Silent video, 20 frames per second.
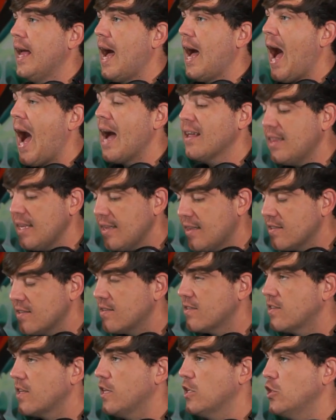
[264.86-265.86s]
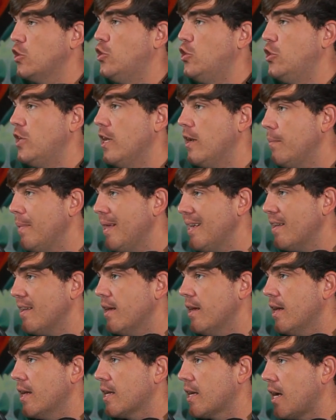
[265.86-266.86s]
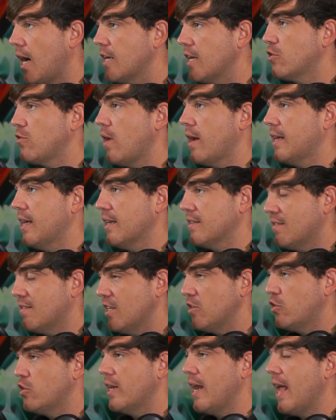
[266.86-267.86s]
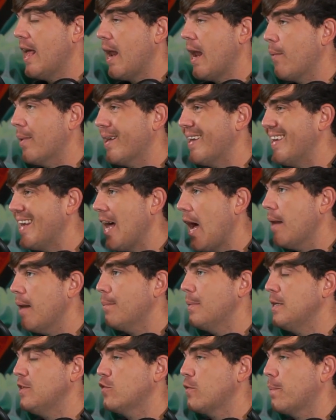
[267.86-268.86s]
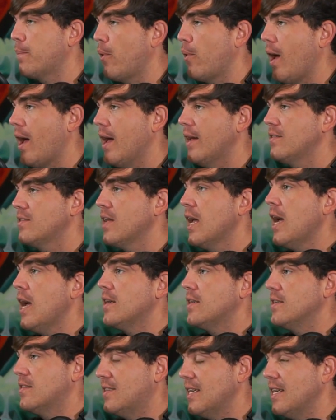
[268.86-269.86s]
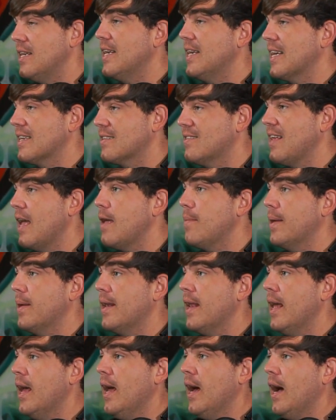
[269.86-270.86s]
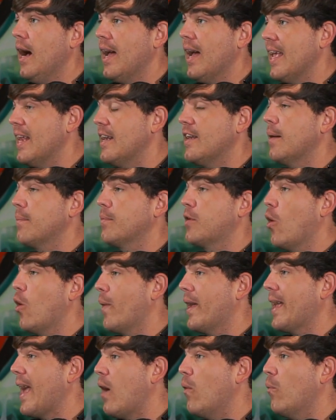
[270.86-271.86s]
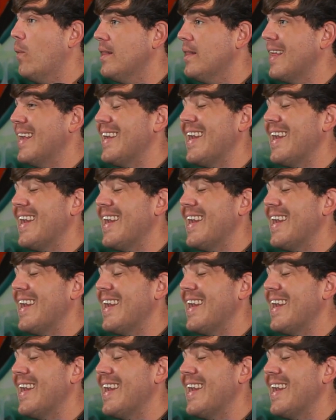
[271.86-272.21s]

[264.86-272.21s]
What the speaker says: I think this is a legitimate contract extension, and I would not be surprised to see Nick Saban end up going out with it.